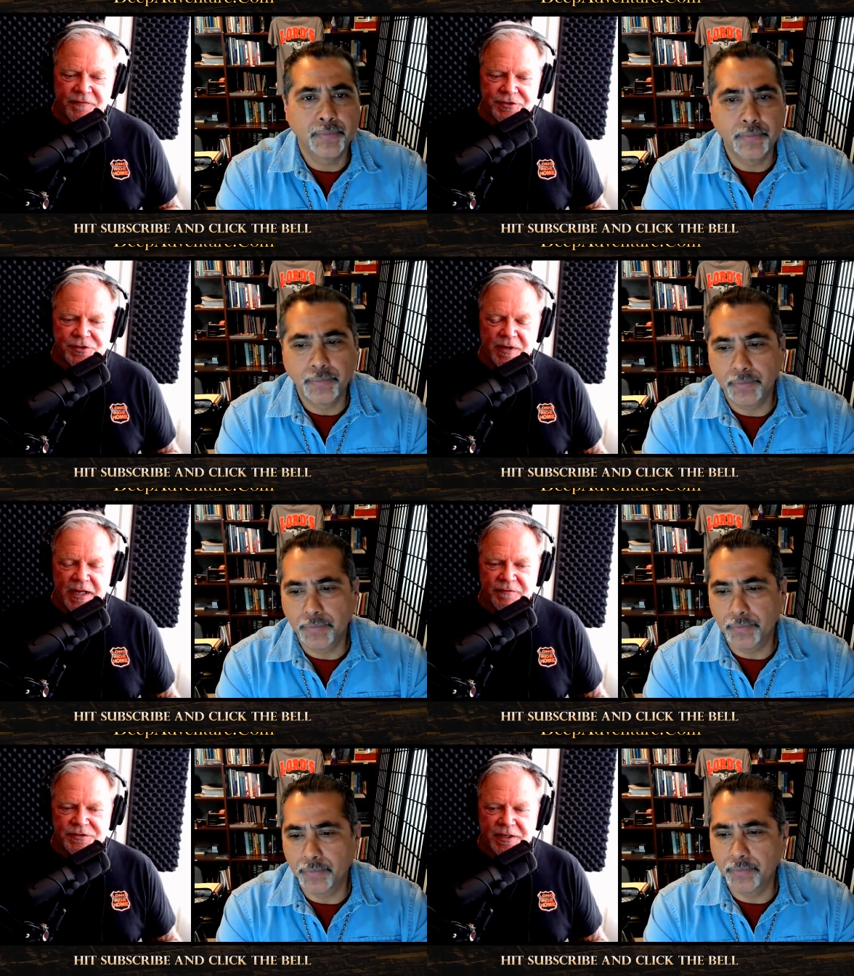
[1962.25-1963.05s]
Speaker 1: Adventure.
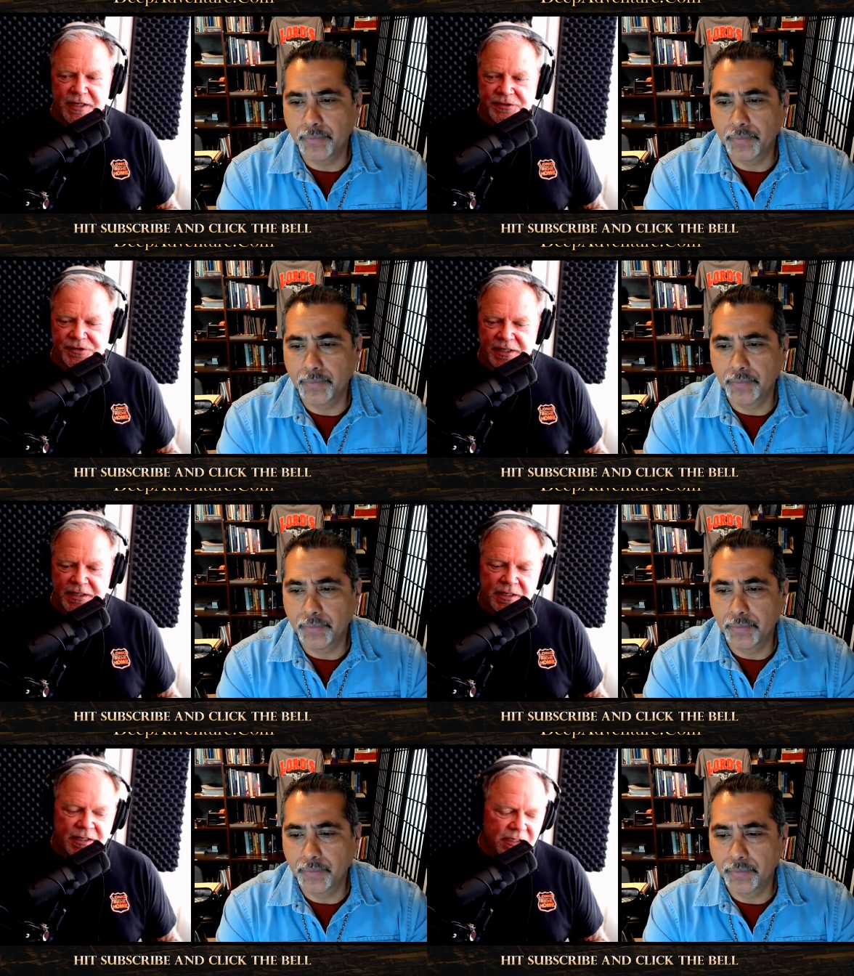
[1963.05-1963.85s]
We have as our guest
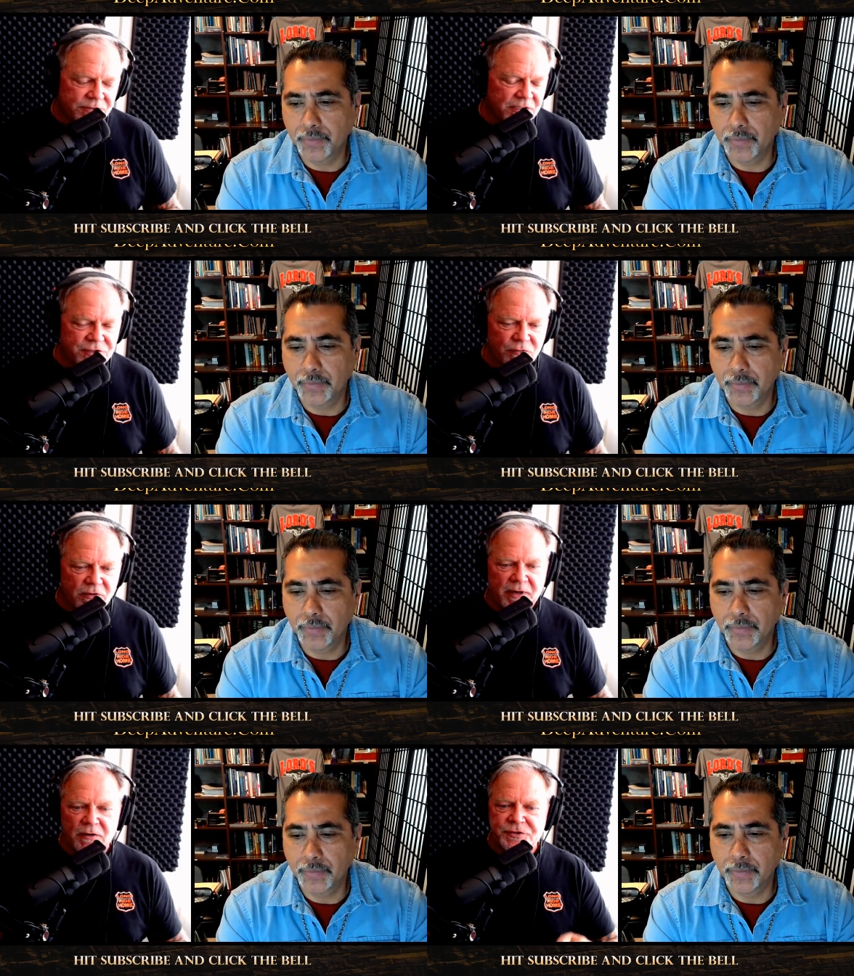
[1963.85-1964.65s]
today Jesse
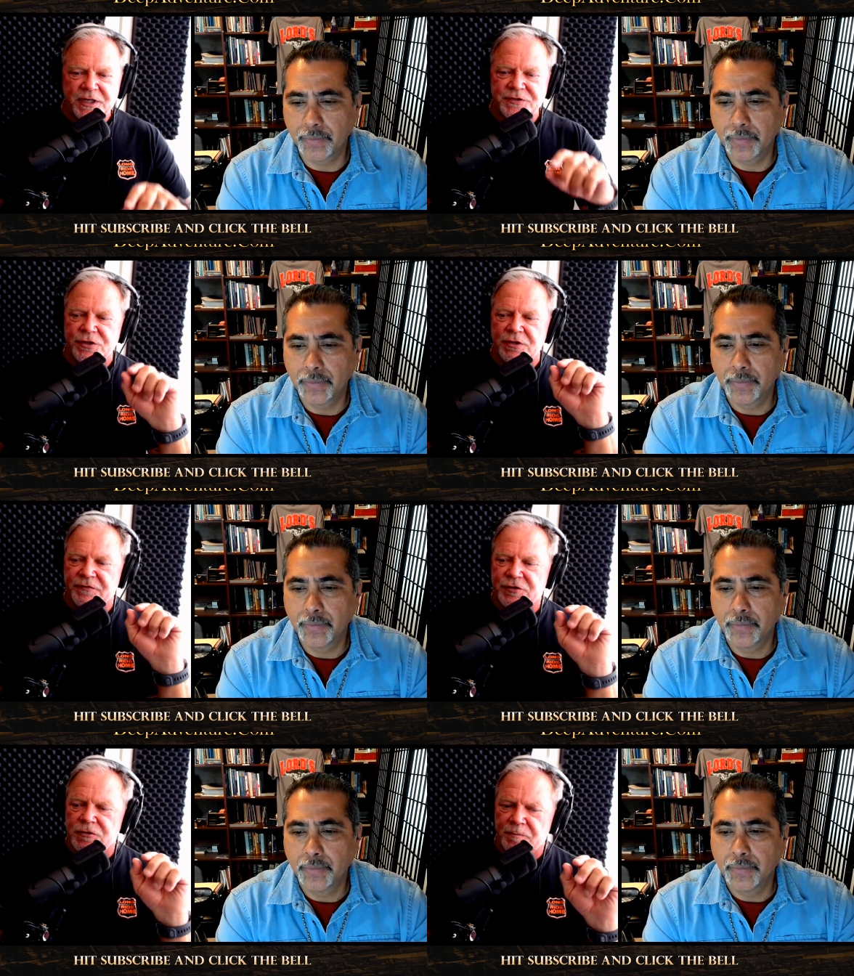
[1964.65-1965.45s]
Romero. Jesse, do you
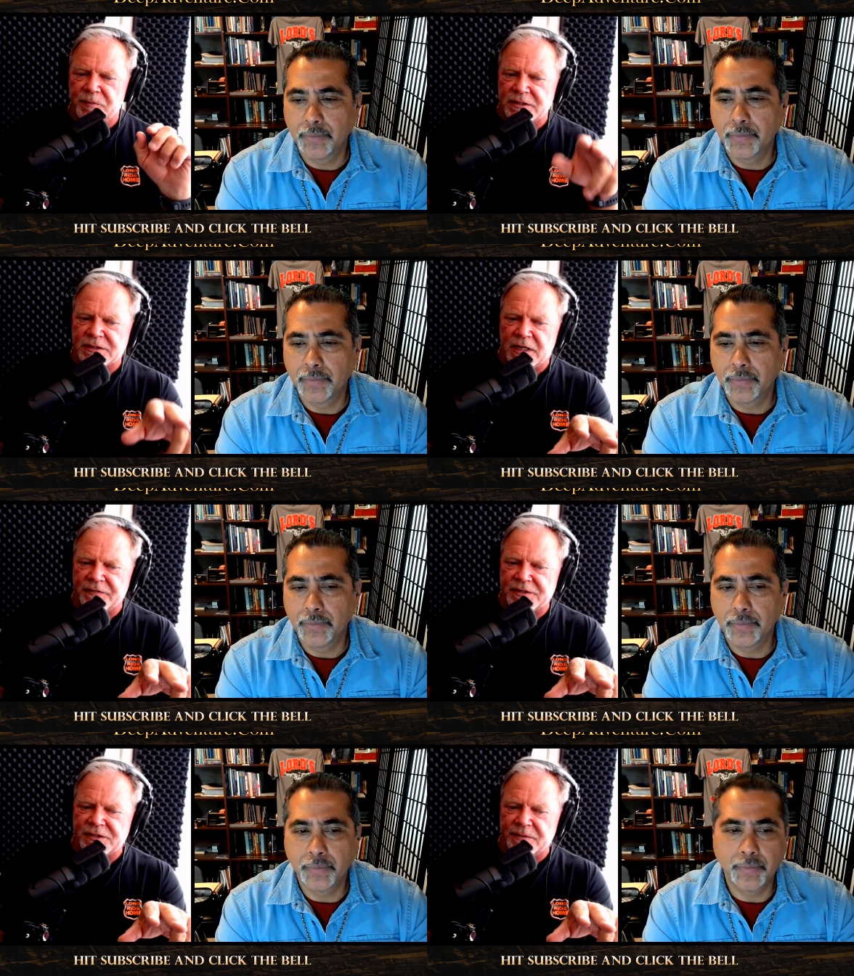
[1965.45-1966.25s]
have two books
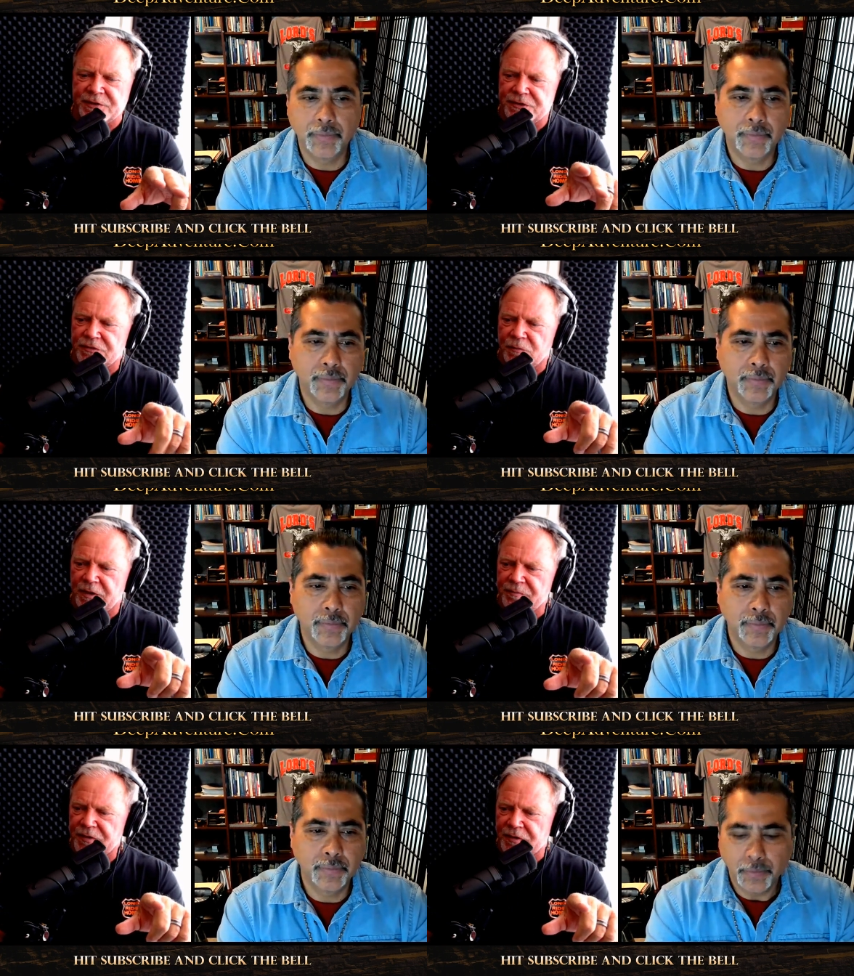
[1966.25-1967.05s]
on this subject or
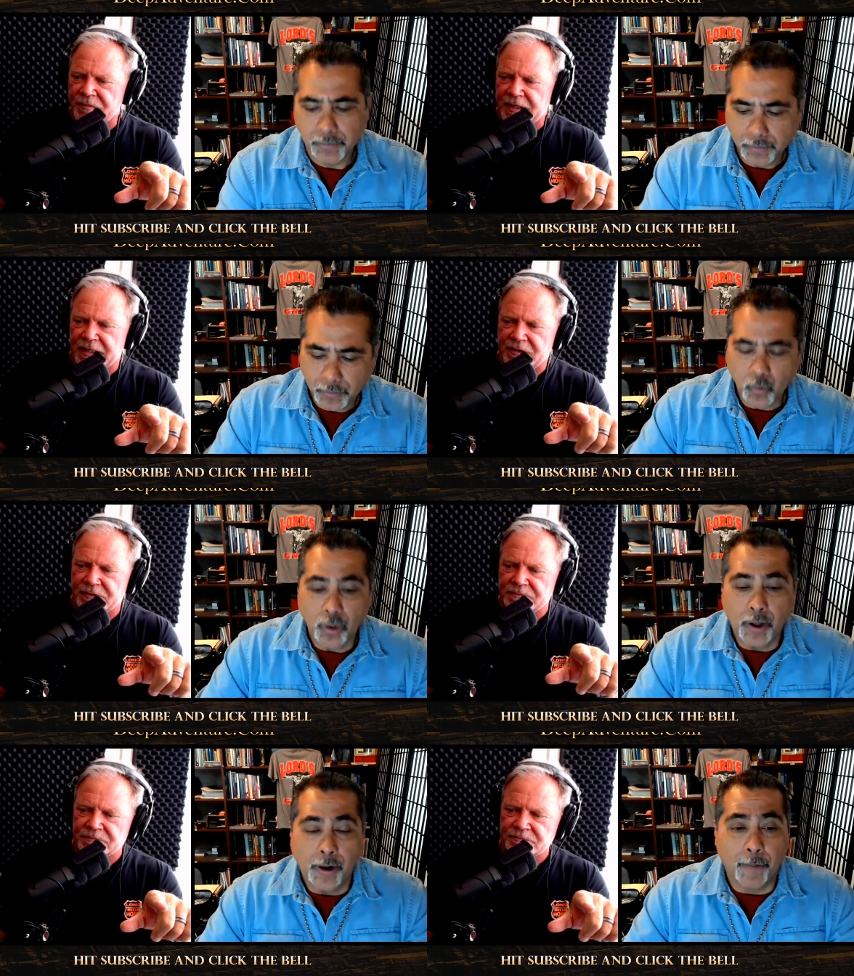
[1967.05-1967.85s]
one book right
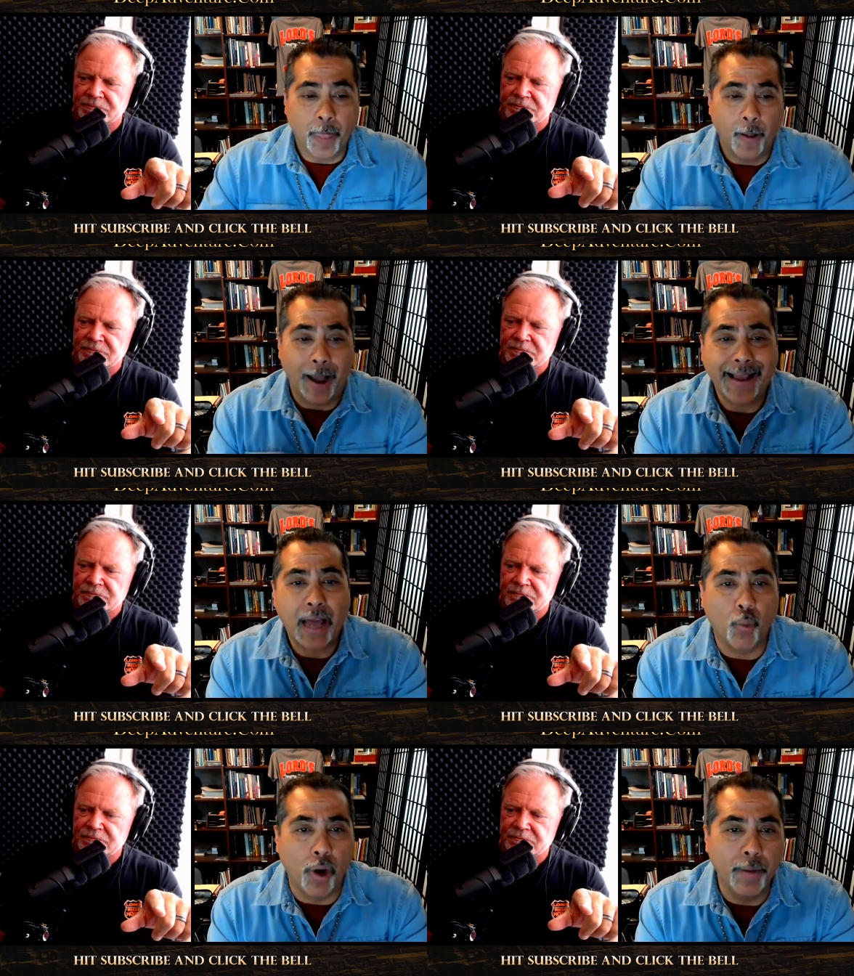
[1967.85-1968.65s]
now?
Speaker 2: I
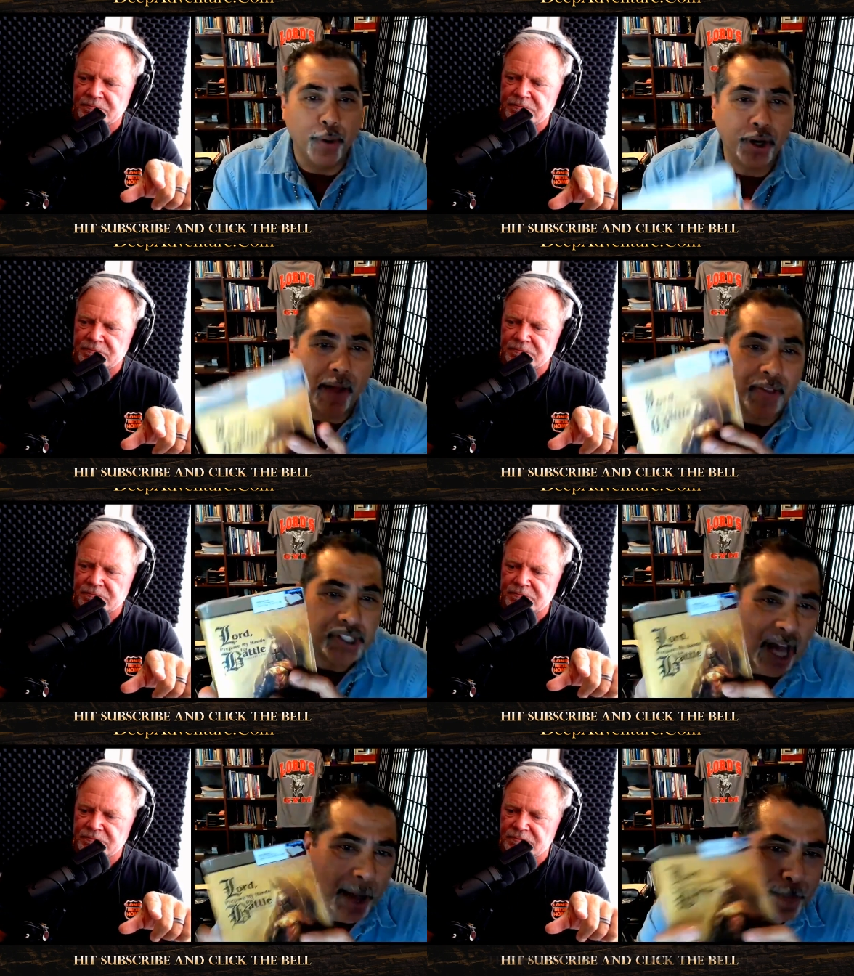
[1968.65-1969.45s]
got one book on this
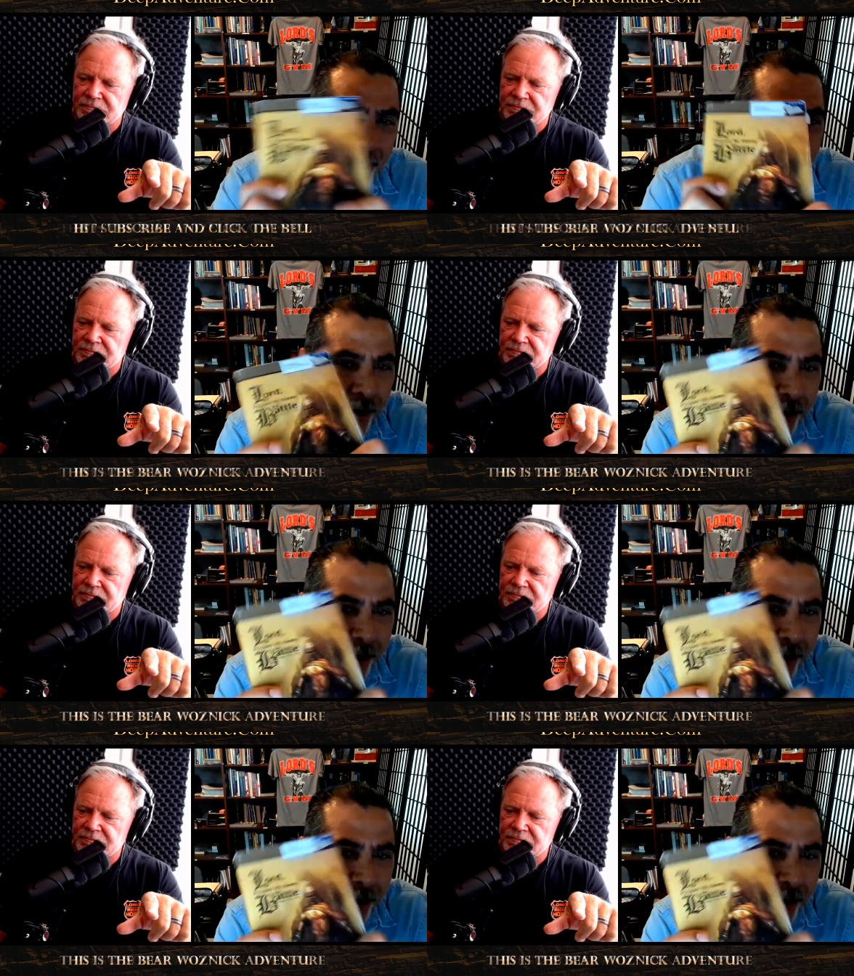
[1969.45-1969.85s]
topic. Here